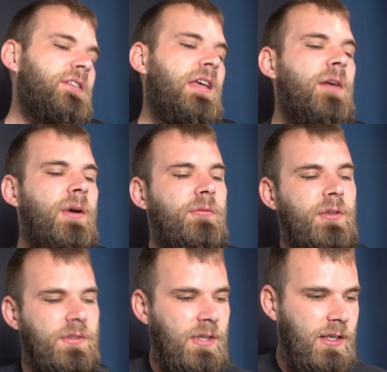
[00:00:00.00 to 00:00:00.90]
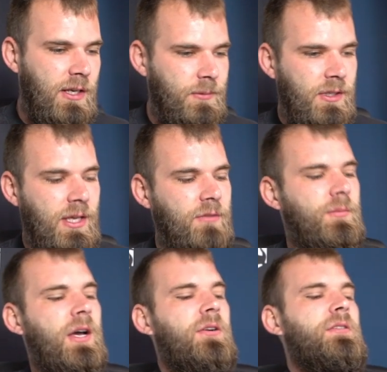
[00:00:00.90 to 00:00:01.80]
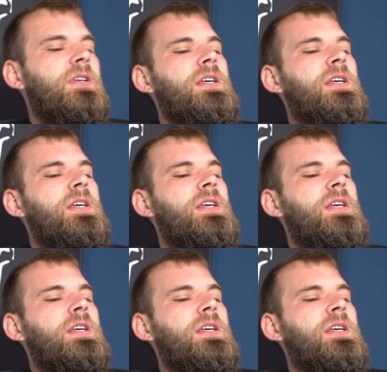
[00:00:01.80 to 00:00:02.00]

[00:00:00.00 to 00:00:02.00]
That's how my real estate company came about.